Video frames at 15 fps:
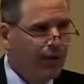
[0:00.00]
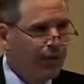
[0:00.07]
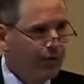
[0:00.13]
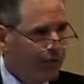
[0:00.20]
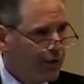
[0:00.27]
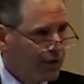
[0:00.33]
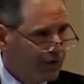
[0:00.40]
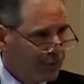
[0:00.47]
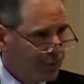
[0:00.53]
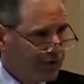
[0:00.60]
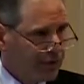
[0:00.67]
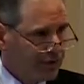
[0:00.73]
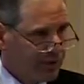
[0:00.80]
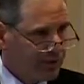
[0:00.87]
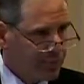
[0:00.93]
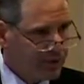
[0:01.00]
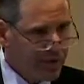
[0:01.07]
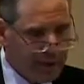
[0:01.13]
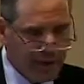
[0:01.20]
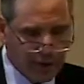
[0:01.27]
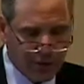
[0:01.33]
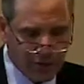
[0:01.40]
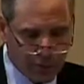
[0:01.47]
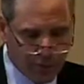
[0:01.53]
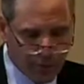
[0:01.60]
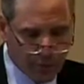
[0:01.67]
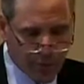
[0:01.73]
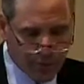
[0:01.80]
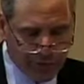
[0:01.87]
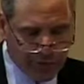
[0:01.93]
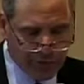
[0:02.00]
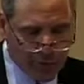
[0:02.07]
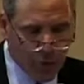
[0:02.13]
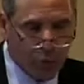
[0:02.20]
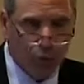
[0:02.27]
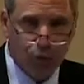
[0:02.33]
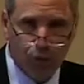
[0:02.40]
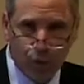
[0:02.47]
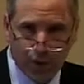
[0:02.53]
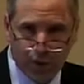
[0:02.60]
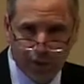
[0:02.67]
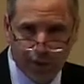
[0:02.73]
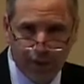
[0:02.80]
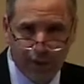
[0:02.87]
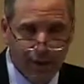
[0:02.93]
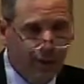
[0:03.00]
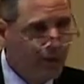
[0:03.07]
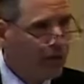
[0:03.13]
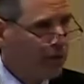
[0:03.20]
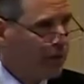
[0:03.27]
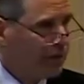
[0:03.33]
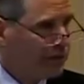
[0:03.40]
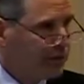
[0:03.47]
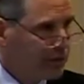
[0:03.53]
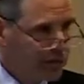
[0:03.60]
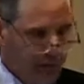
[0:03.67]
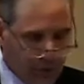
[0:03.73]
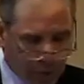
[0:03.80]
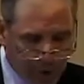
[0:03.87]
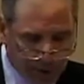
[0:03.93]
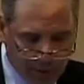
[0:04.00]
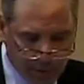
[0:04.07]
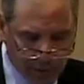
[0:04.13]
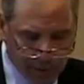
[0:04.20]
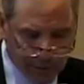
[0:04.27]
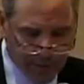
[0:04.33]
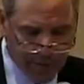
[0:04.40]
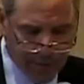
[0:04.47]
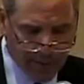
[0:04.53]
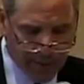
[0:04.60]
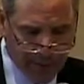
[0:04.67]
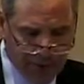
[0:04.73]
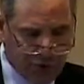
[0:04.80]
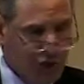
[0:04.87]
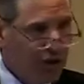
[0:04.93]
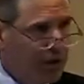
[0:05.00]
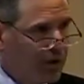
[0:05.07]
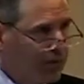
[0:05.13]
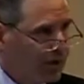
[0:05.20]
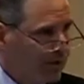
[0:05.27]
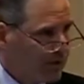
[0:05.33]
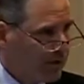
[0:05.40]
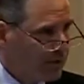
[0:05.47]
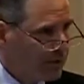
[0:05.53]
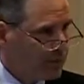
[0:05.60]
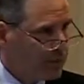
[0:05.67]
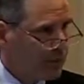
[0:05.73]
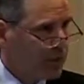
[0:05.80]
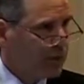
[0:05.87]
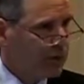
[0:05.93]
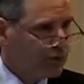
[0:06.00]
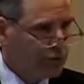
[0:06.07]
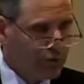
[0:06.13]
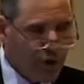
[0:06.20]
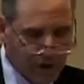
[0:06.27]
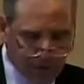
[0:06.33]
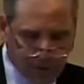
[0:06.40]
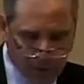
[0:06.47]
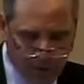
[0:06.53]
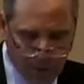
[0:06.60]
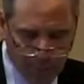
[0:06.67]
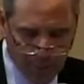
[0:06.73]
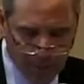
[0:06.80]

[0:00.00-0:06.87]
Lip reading: The first presenter is Russell O'Rourke. Russell is a partner. He's chair of our firm's construction law